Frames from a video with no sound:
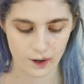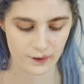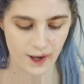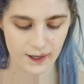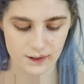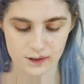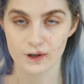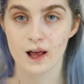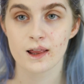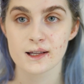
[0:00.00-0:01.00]
Okay, so
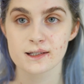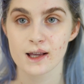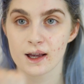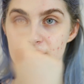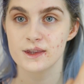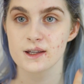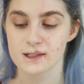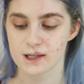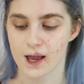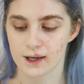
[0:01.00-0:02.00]
now let's side
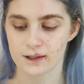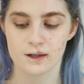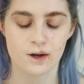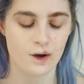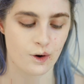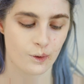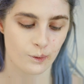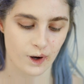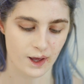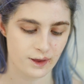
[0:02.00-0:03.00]
this side
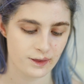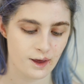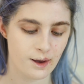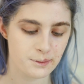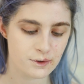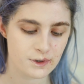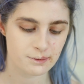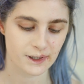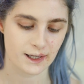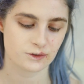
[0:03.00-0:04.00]
with a beauty
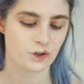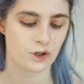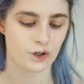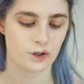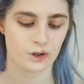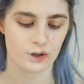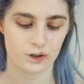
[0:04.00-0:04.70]
blender.